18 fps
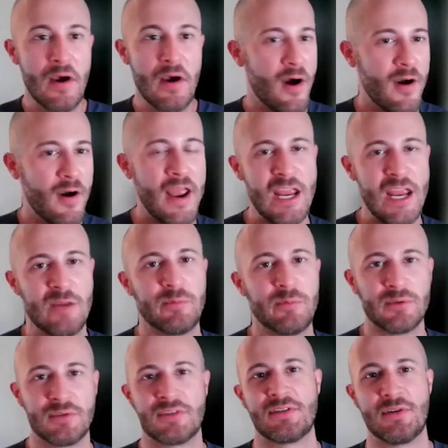are
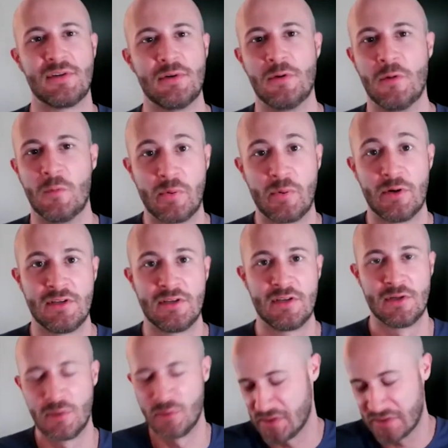able to
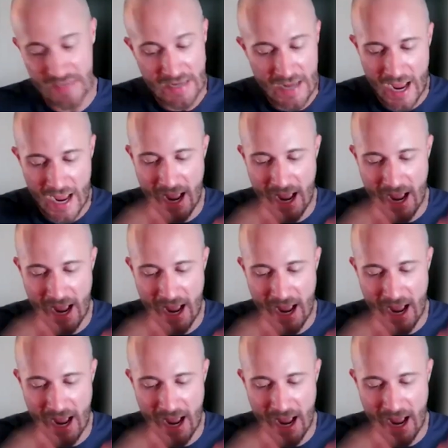produce.